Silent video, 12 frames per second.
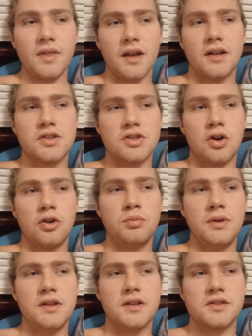and showed
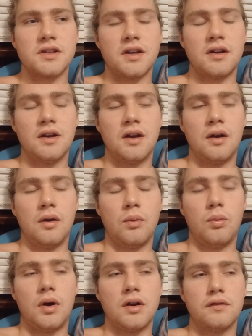me this
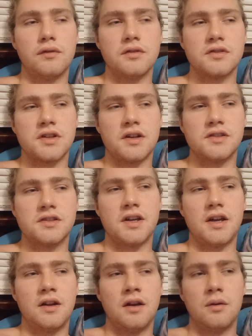wonderful
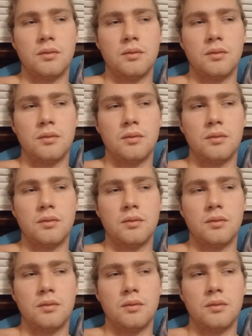sunset